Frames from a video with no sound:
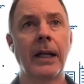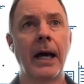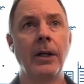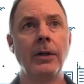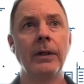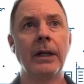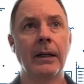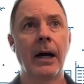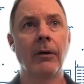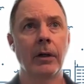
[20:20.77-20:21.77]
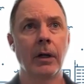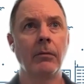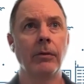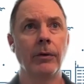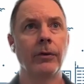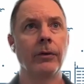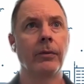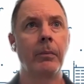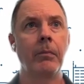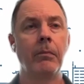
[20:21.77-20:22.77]
how do you get an outcome
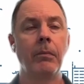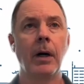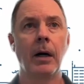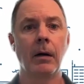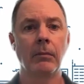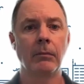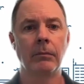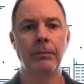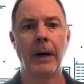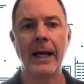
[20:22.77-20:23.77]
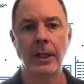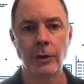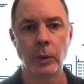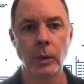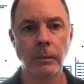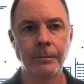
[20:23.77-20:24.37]
versus buy a tool?